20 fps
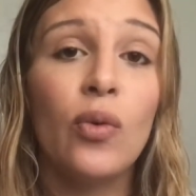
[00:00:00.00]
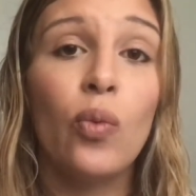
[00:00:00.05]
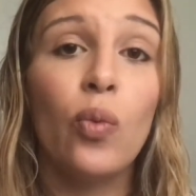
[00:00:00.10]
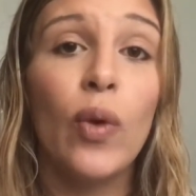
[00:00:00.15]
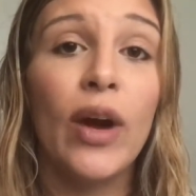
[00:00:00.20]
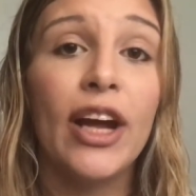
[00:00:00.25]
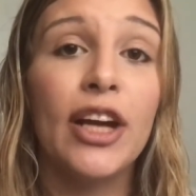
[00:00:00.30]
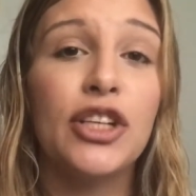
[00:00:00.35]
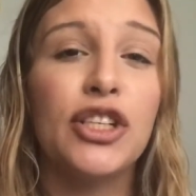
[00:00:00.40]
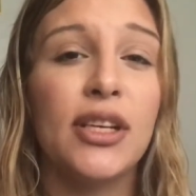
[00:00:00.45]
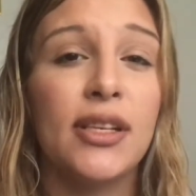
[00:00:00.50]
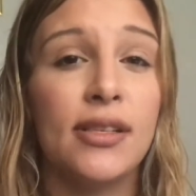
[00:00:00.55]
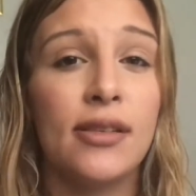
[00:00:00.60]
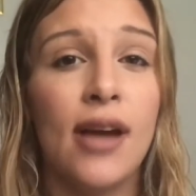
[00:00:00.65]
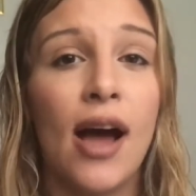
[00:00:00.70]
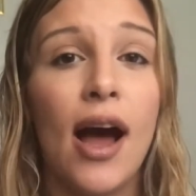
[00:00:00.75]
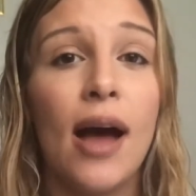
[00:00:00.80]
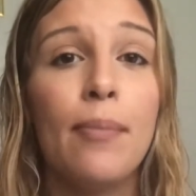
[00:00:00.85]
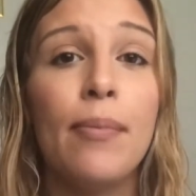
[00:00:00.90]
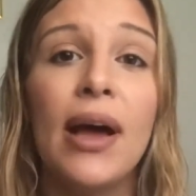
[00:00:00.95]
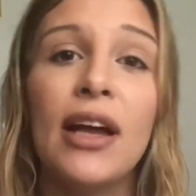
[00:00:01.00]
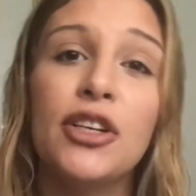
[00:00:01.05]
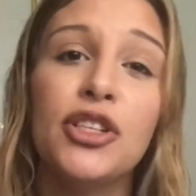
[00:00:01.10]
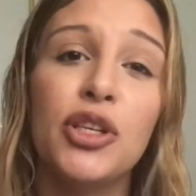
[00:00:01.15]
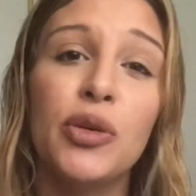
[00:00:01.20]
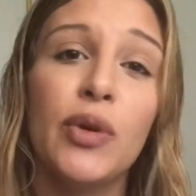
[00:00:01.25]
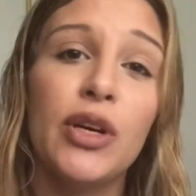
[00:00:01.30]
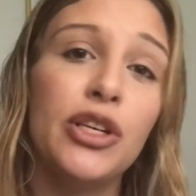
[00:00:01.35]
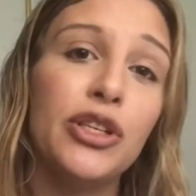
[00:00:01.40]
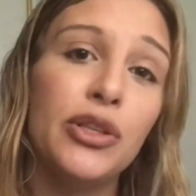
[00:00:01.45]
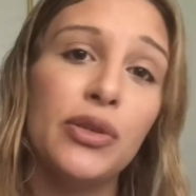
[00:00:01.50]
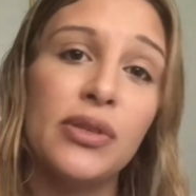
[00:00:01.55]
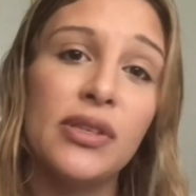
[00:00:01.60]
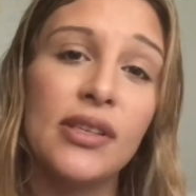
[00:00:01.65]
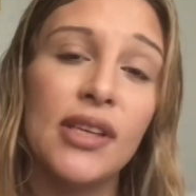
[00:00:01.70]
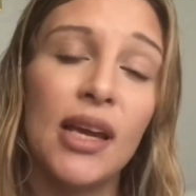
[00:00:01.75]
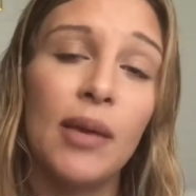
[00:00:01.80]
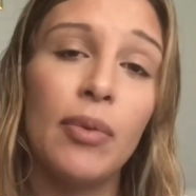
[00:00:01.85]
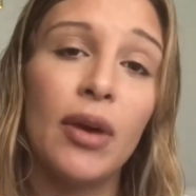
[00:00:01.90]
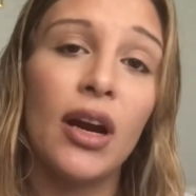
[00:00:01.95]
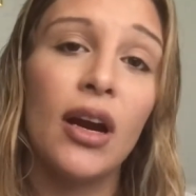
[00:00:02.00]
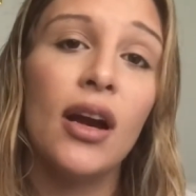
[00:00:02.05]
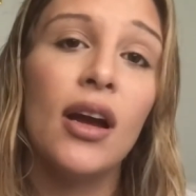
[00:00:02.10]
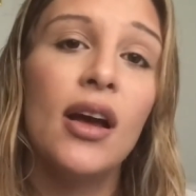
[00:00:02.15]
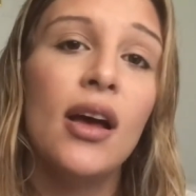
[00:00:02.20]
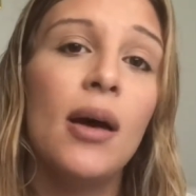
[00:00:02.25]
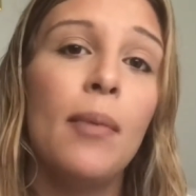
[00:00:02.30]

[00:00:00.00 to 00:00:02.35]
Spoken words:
which is not meant to induce labor,